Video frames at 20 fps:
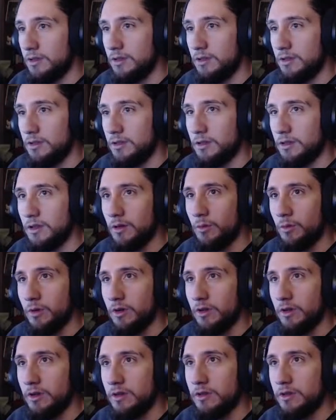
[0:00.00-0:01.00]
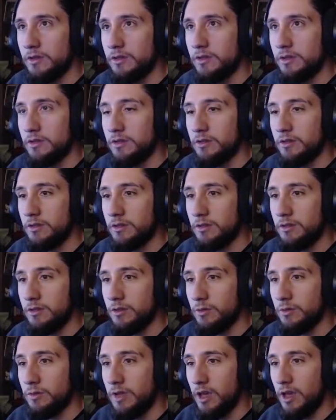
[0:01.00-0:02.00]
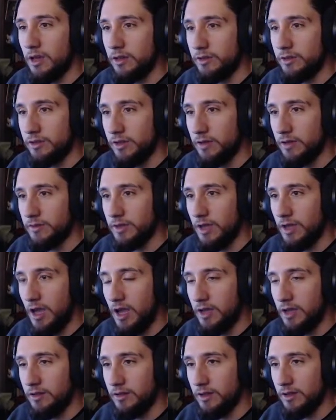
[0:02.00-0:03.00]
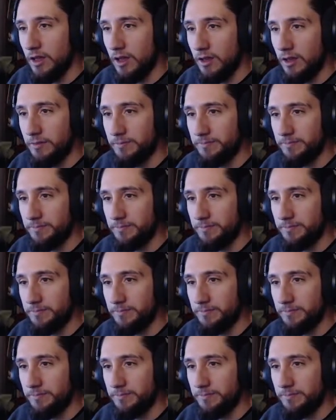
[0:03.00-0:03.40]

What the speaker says: We're going to do day 78 today